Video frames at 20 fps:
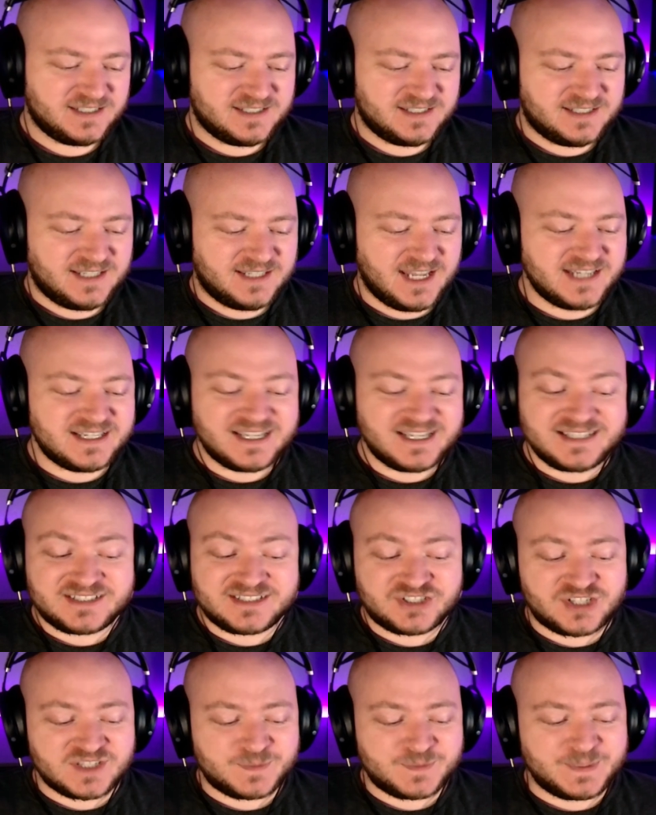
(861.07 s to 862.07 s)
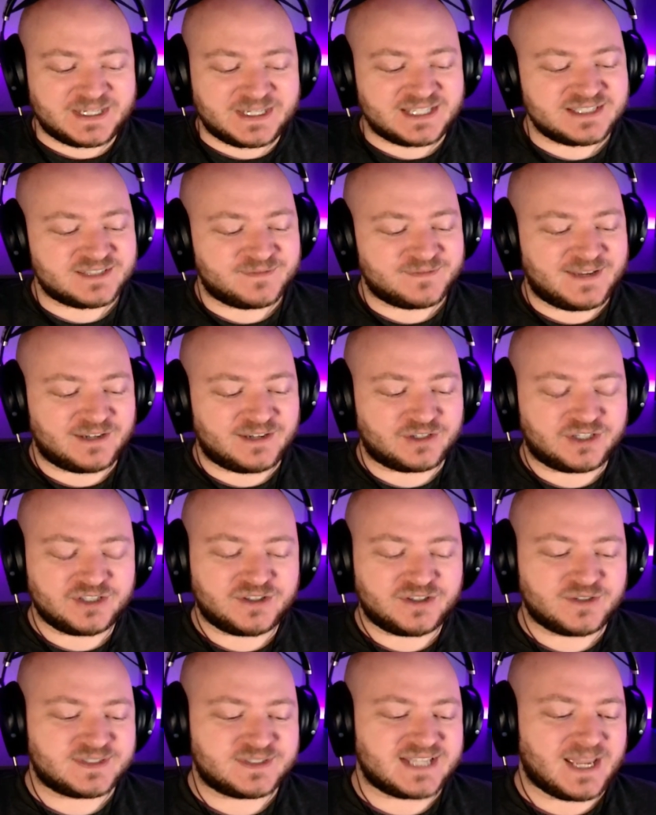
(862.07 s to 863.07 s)
And it's just because of how
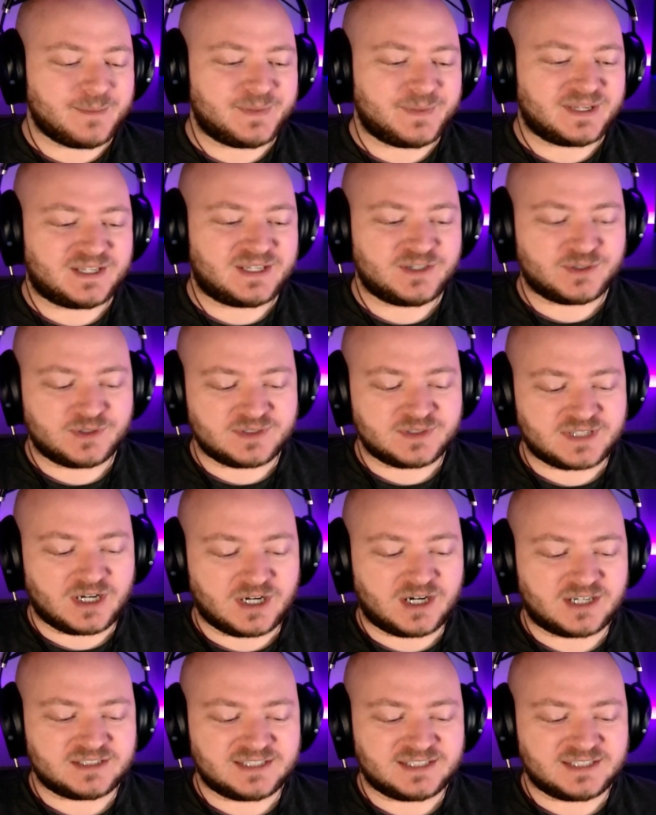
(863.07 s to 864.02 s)
good those epic heroes are.